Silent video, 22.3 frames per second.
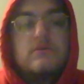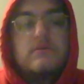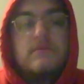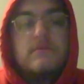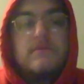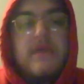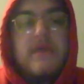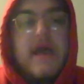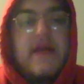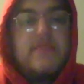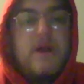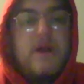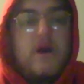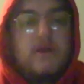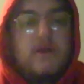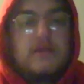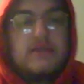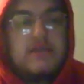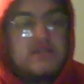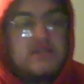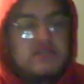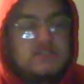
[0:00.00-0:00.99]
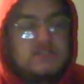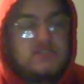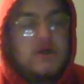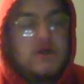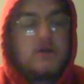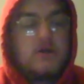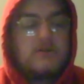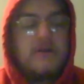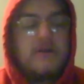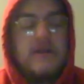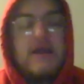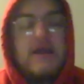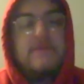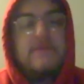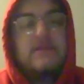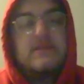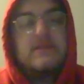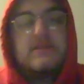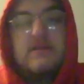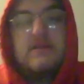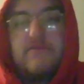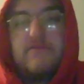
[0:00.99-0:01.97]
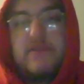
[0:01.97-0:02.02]
Yeah, no, he's not great. I mean,
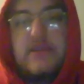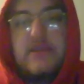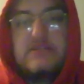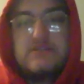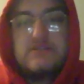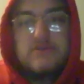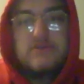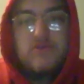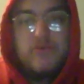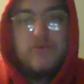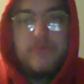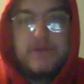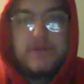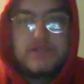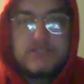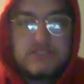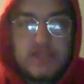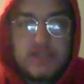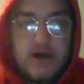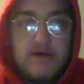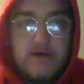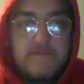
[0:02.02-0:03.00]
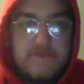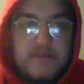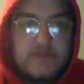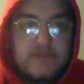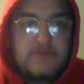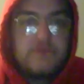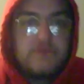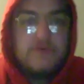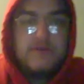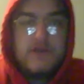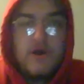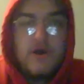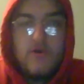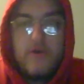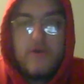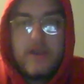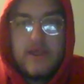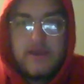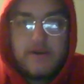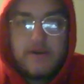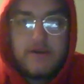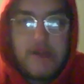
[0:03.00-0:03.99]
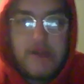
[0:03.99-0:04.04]
he definitely has a little bit of stuff. He threw a
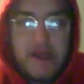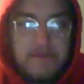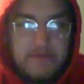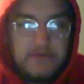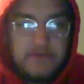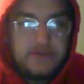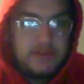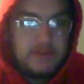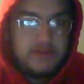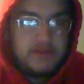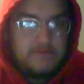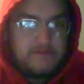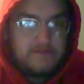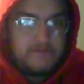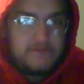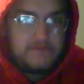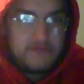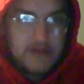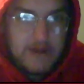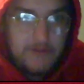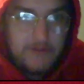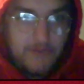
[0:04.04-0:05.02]
no-hitter, I believe, at